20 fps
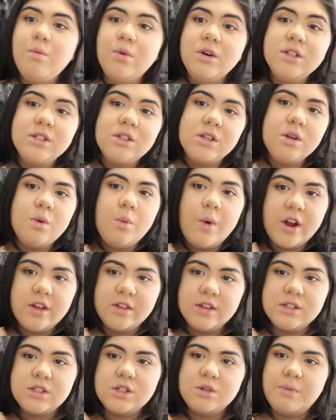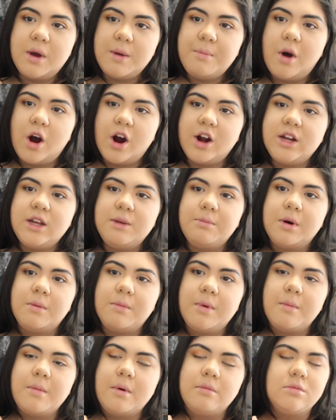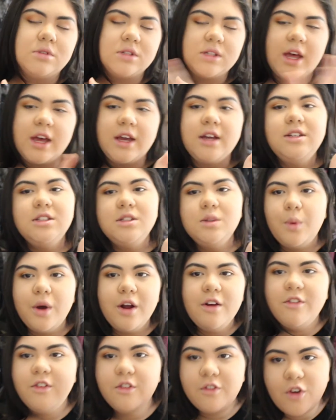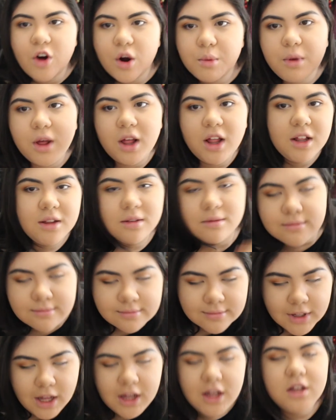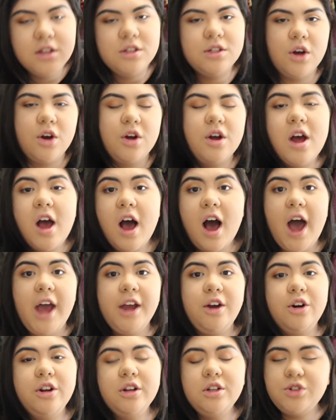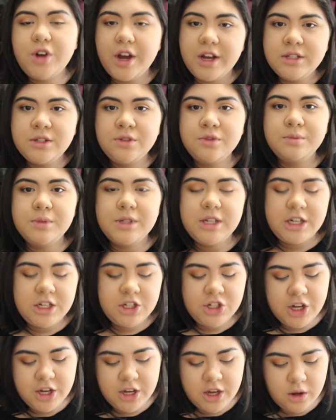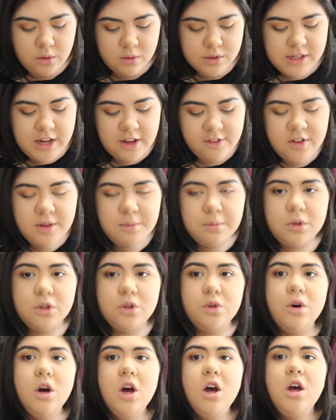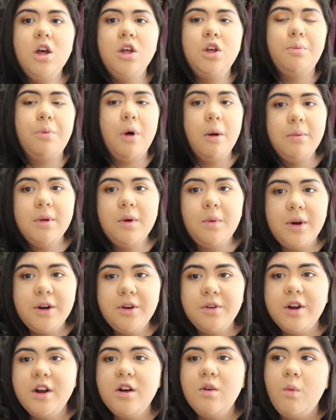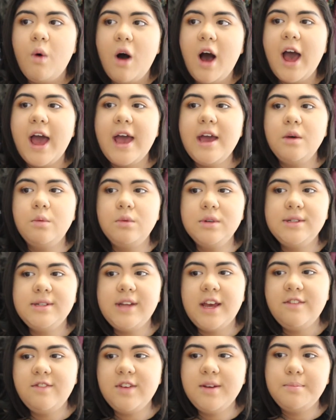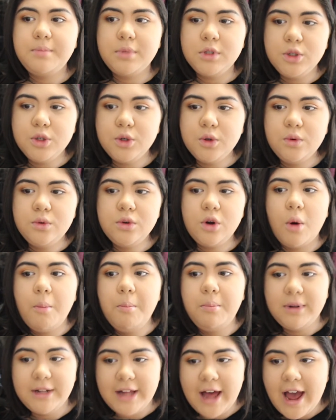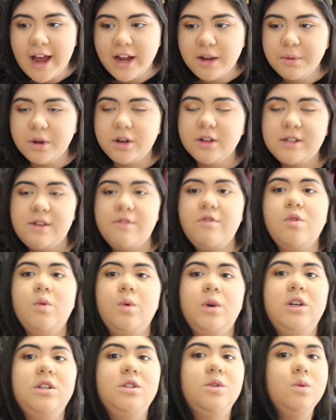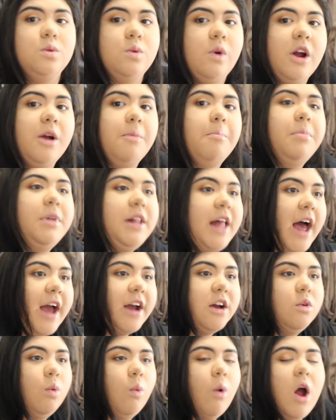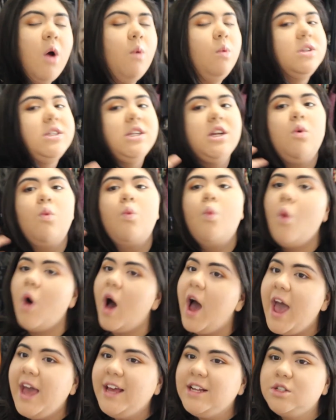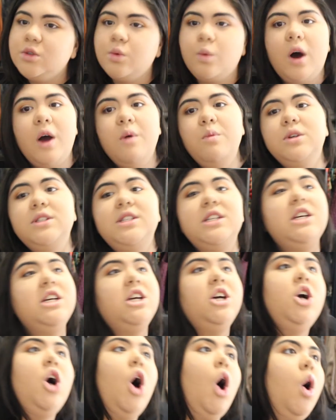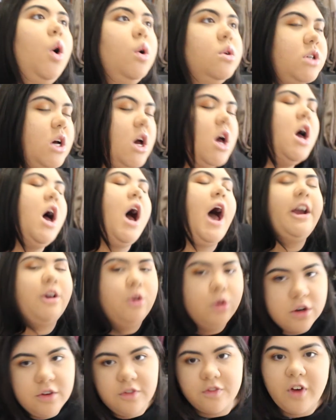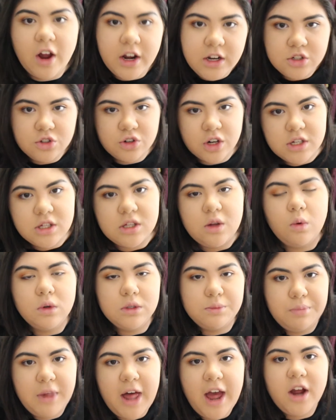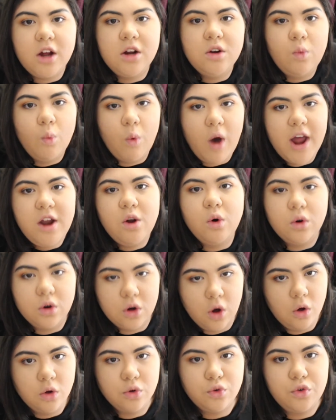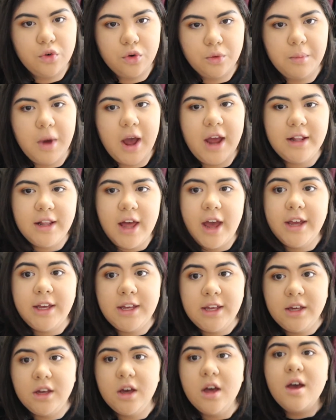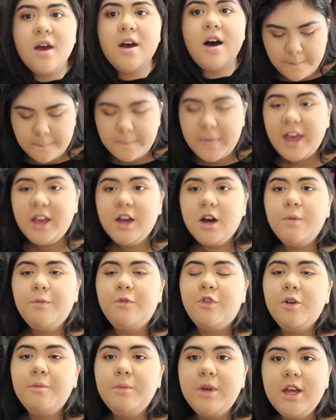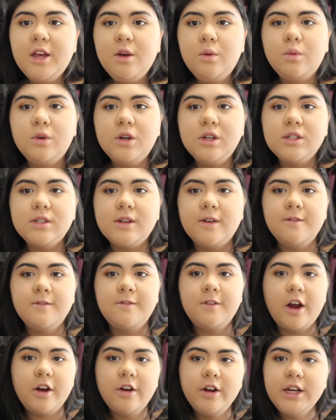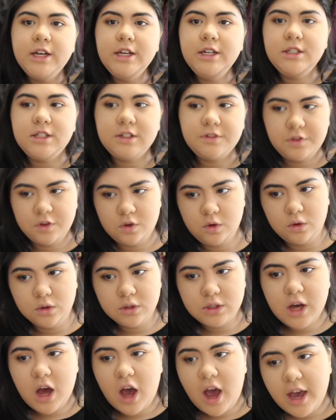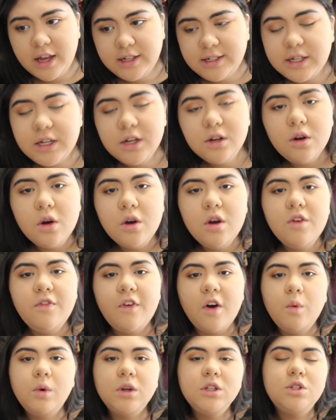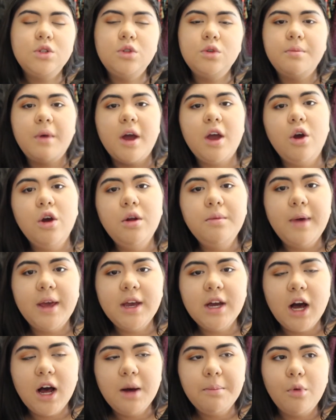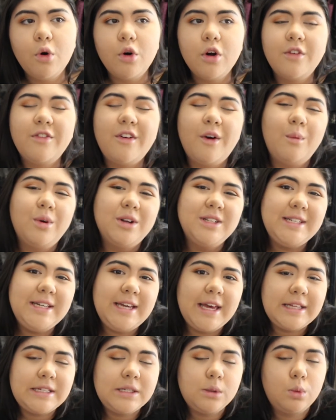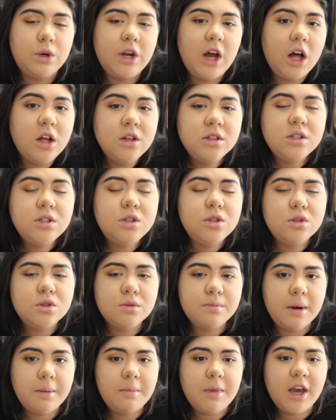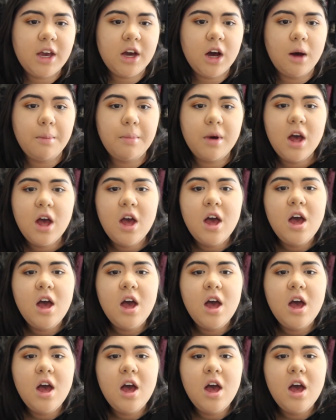was gonna wear this to my party, but my mom was like, just wear it for formal. So I got a dress from City Chic. It was navy blue. You're probably wondering why it was navy blue, not black, because everyone else was wearing black. Why wasn't it white? Why wasn't it gold? I couldn't find a dress that was black, white, or gold for my liking. Makeup for me was very difficult. I didn't know if I wanted to do my own makeup or if I wanted to get someone else to do my makeup.